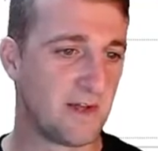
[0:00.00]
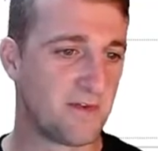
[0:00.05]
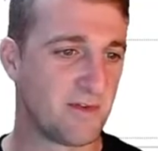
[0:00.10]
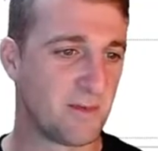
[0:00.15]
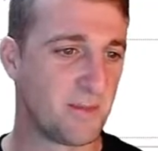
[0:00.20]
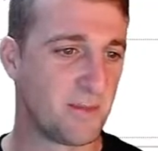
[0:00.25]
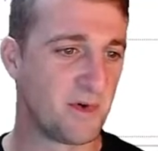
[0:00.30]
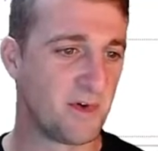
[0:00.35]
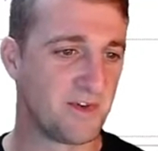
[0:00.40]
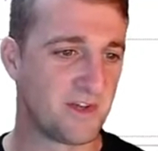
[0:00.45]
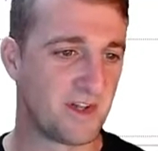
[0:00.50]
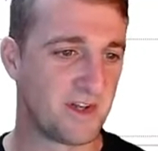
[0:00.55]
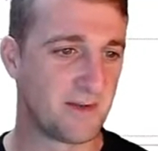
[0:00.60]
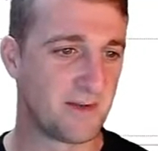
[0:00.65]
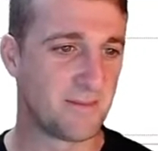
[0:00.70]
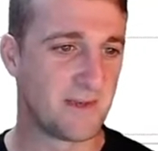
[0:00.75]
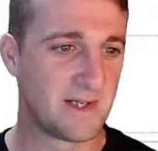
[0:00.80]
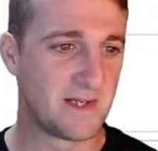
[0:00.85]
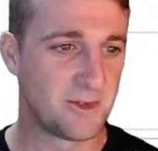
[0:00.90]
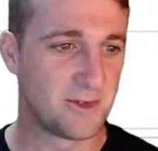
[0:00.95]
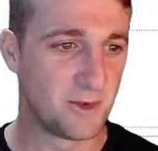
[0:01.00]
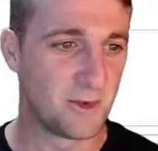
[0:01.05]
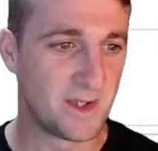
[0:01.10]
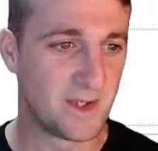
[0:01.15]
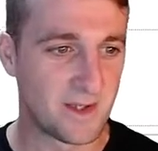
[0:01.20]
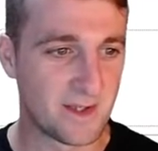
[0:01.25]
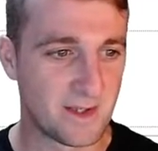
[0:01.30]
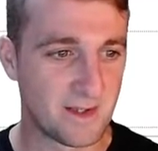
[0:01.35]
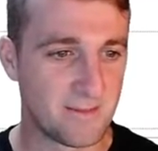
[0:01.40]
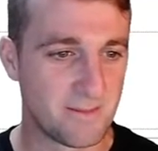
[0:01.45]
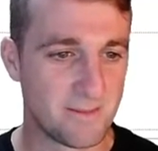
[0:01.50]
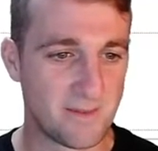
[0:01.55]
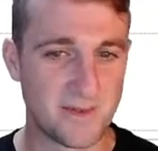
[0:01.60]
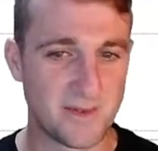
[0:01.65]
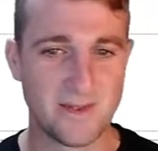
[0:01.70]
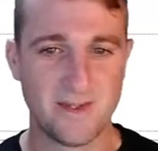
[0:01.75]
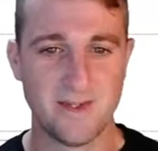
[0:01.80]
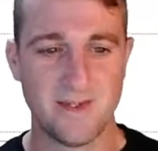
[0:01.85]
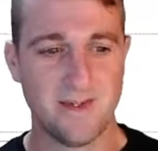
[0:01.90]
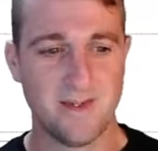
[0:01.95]
If you put his head in, might look like him. But
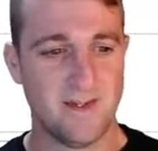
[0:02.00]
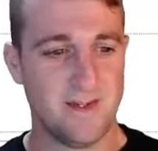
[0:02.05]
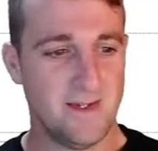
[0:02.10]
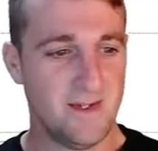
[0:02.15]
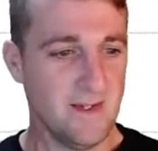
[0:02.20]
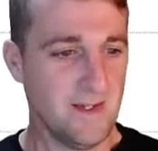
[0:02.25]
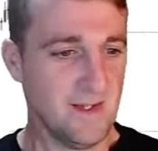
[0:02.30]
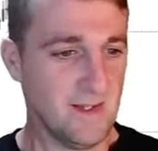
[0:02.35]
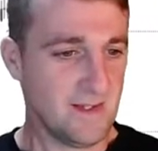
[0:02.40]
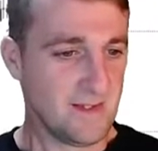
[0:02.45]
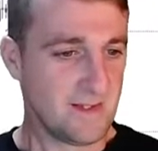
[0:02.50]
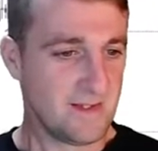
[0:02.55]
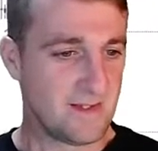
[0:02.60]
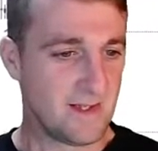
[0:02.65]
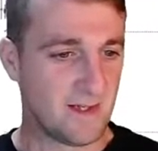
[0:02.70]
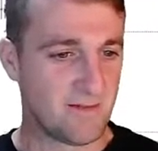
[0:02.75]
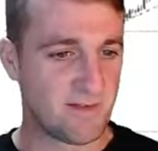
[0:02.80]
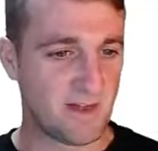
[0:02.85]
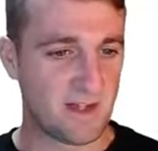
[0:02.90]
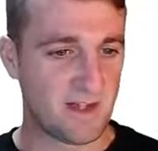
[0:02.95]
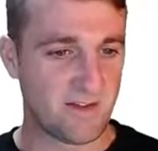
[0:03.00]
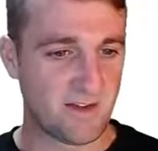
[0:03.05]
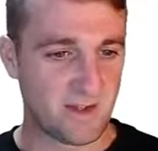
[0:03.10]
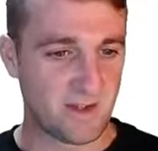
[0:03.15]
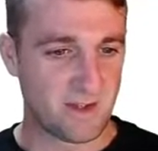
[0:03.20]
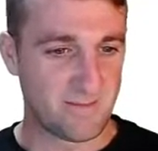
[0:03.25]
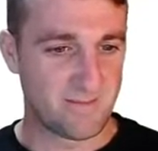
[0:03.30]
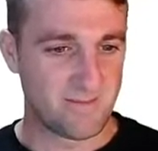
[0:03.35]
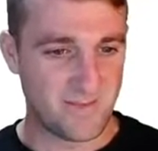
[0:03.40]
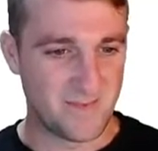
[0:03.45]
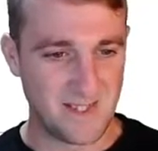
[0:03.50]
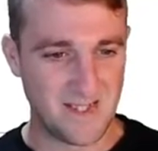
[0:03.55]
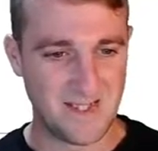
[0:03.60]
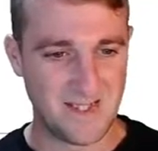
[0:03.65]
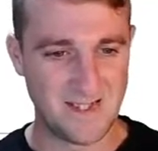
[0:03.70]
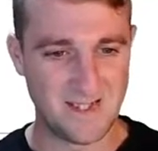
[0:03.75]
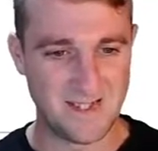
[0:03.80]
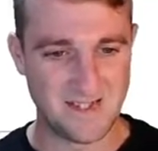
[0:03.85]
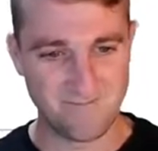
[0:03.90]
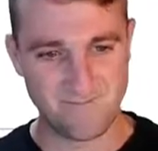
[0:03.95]
yeah, that's
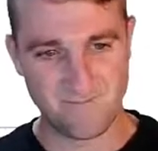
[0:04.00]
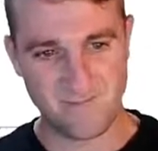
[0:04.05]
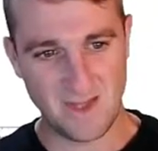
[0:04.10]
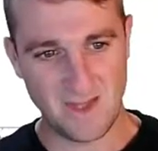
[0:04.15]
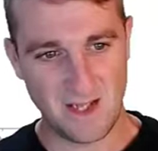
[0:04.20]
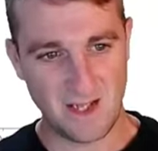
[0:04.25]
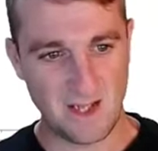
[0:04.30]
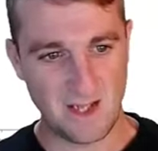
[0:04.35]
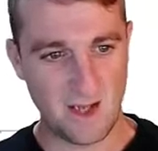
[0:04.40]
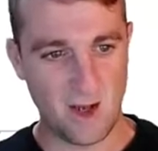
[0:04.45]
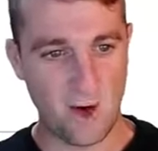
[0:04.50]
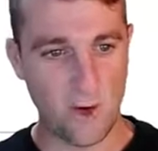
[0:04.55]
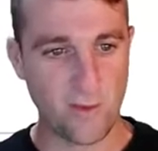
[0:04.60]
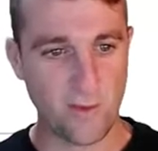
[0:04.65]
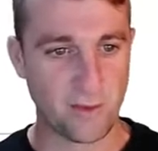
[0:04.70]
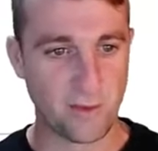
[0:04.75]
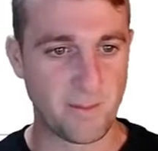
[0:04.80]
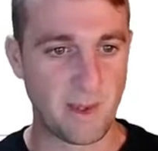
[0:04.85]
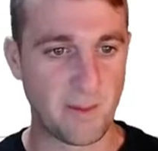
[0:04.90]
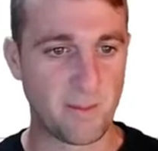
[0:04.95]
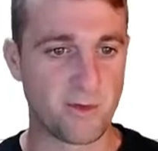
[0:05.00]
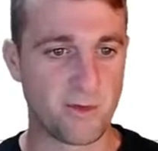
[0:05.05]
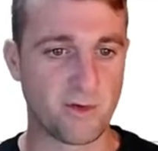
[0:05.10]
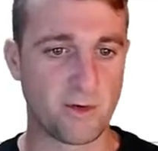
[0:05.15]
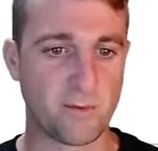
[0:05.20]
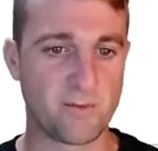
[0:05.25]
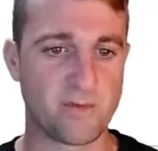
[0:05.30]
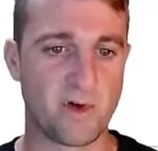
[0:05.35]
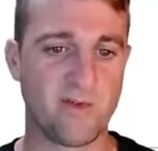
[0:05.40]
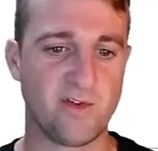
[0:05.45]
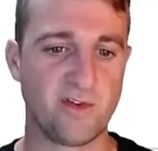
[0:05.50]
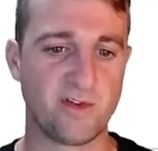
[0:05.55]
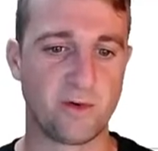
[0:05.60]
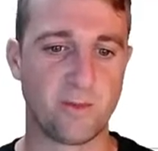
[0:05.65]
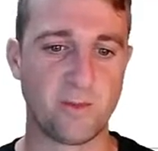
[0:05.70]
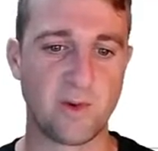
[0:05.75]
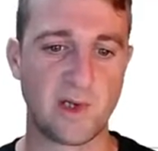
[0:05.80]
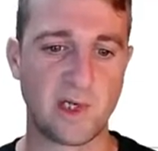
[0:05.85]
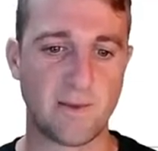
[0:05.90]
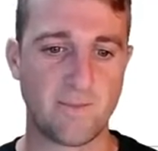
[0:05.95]
hopefully people took profits
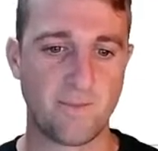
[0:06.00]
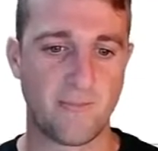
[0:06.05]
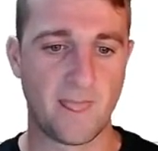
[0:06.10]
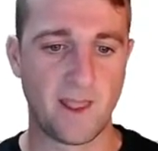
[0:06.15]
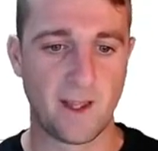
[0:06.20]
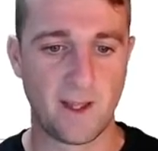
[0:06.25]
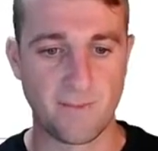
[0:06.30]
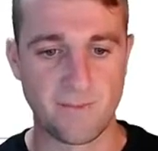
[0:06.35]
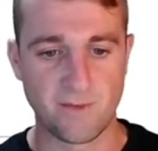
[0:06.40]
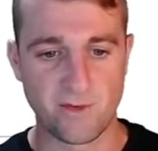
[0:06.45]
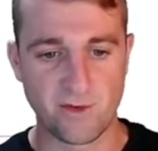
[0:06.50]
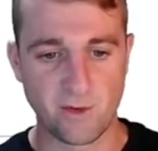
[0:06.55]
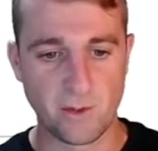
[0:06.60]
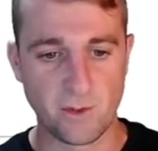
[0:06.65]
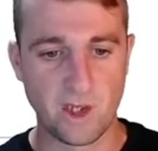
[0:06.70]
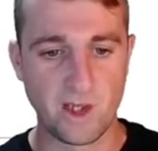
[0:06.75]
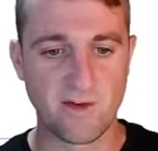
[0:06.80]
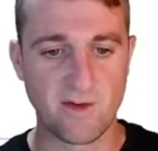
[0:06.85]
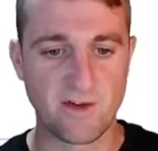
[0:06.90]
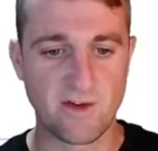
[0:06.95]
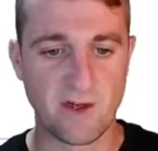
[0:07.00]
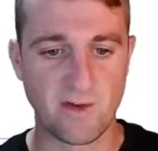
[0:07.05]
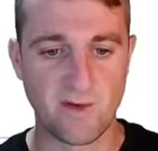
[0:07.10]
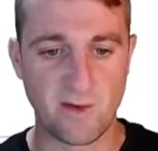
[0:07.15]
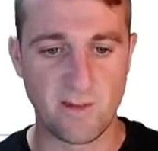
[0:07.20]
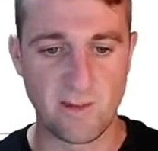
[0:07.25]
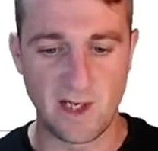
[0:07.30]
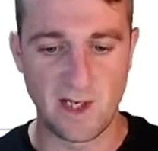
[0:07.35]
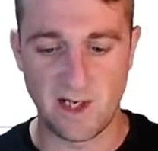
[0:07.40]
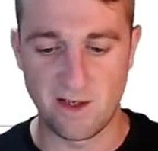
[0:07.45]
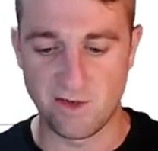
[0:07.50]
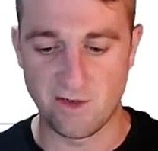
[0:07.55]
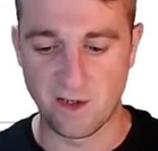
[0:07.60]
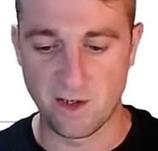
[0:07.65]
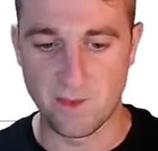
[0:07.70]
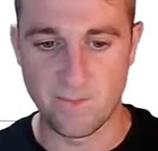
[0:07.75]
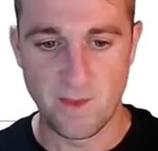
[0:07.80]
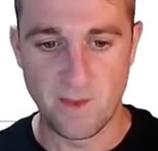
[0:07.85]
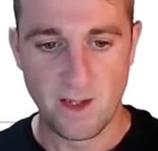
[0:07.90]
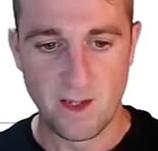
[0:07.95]
up here. So we'll get rid of that
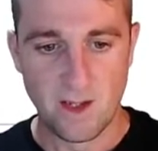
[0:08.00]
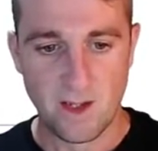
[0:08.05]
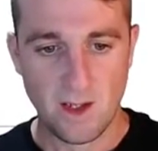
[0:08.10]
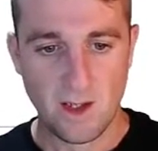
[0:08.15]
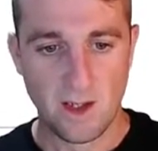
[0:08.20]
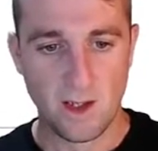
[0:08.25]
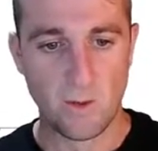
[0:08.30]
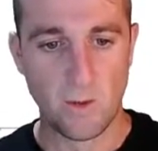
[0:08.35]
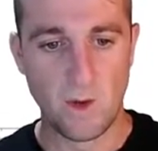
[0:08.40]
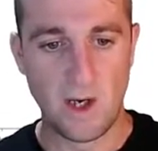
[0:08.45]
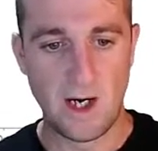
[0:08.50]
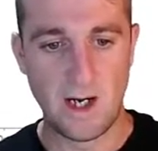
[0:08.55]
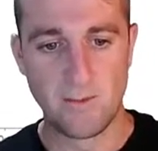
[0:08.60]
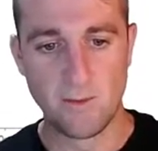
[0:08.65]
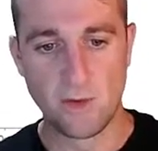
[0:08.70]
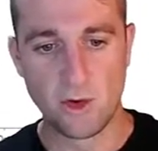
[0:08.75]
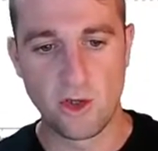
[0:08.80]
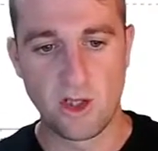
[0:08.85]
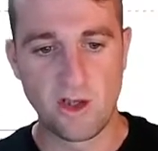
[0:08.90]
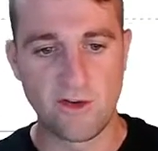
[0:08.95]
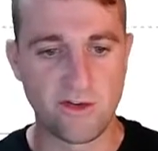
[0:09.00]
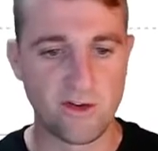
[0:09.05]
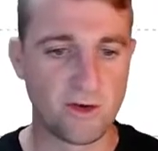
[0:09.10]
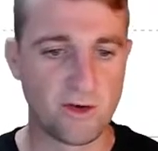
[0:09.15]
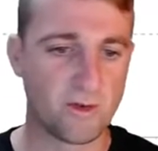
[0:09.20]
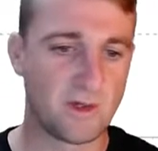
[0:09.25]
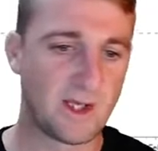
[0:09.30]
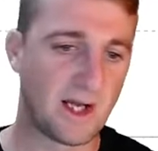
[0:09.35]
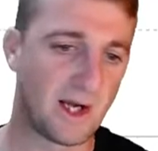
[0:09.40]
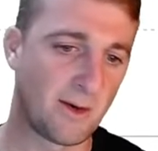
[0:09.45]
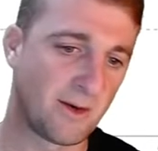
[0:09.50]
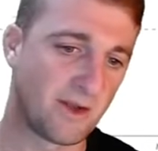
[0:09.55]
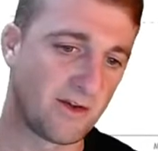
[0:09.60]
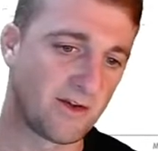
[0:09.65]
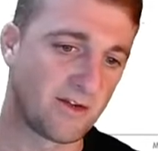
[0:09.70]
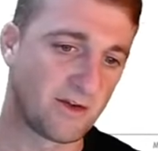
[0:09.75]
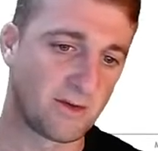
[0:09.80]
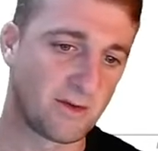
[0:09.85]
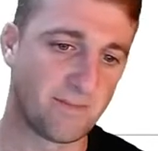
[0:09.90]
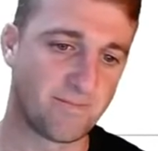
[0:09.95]
Fibonacci, and what I'm looking to do now
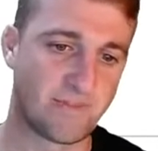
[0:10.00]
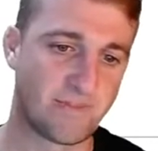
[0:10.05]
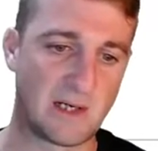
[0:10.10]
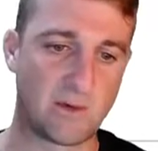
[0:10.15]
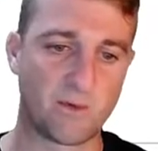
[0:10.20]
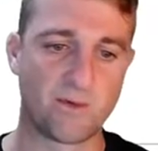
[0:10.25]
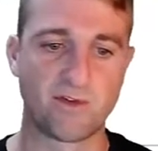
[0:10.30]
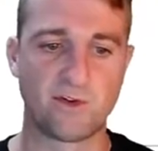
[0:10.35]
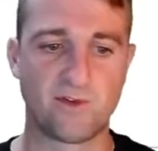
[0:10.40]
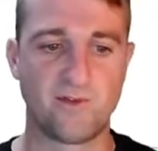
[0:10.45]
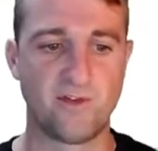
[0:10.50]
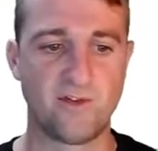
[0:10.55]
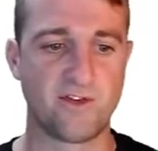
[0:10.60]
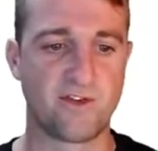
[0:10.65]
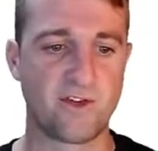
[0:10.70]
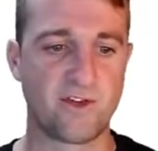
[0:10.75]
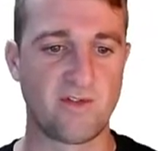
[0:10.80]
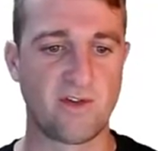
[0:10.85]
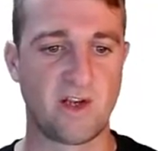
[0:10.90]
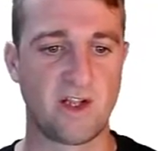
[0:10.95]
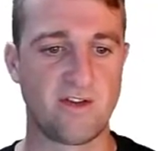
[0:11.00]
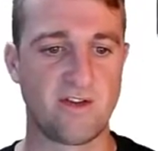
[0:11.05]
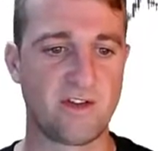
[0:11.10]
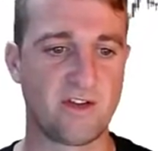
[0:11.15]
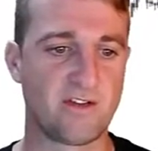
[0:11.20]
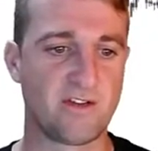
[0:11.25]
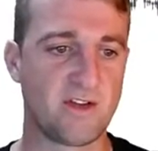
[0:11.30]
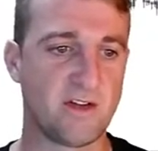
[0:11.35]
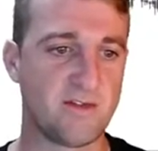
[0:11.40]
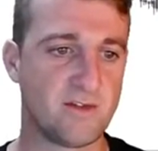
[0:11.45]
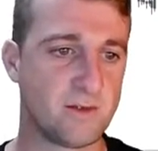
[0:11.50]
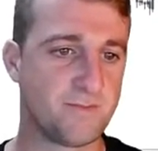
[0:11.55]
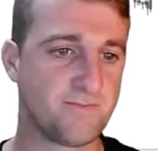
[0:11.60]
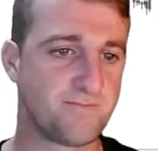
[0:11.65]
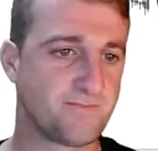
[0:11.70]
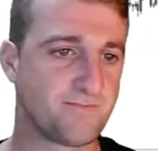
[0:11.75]
is bounce off this 786 level.